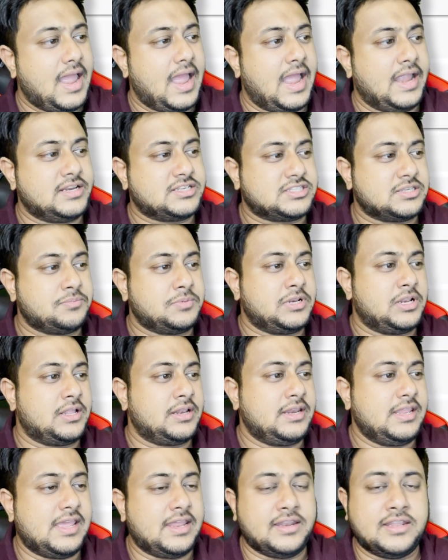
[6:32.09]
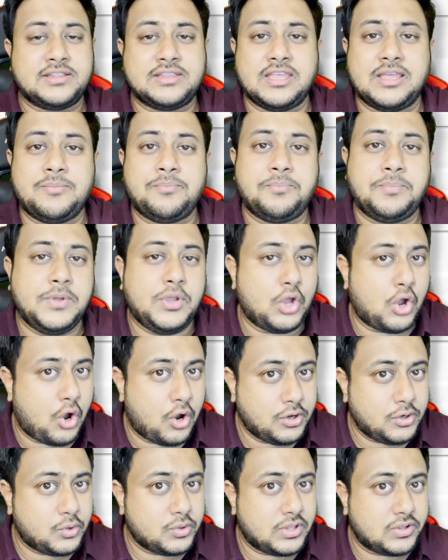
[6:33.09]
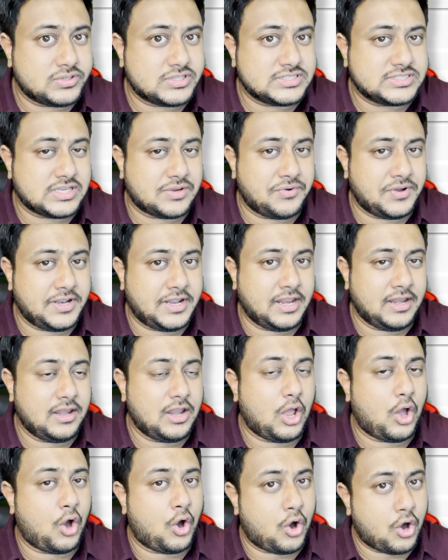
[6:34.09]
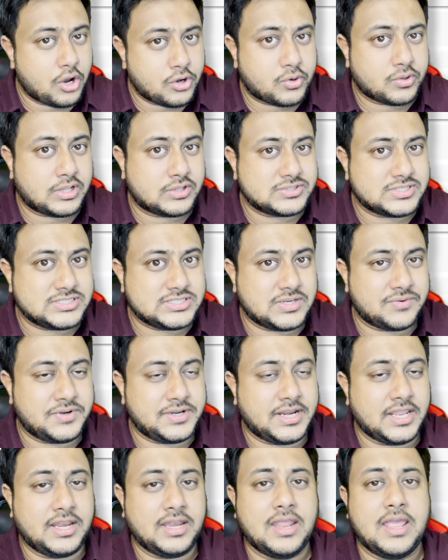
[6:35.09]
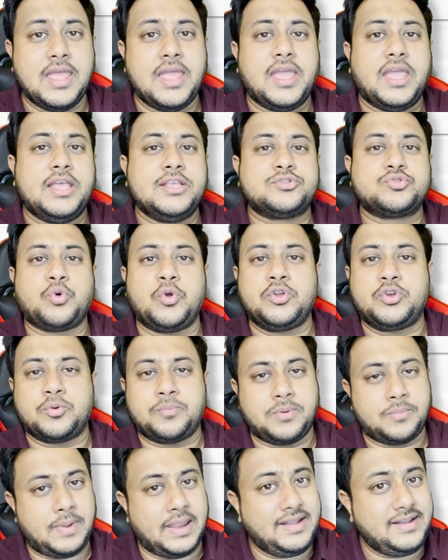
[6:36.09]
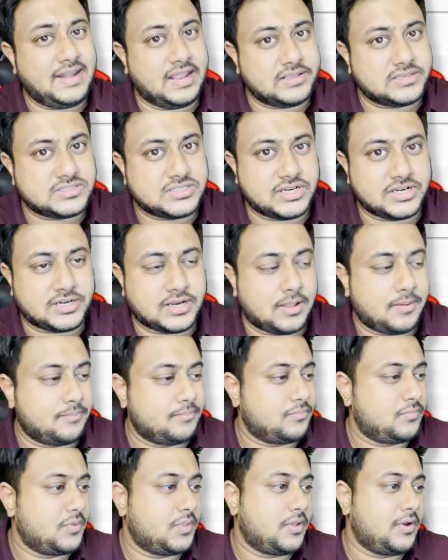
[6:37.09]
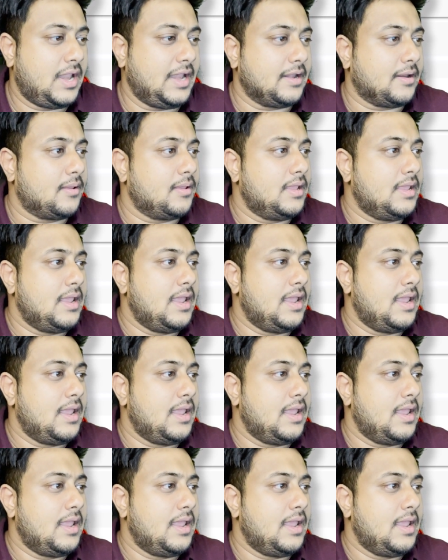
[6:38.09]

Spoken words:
And similarly, anything beyond 2017 or 2017 is going to be my test data, right?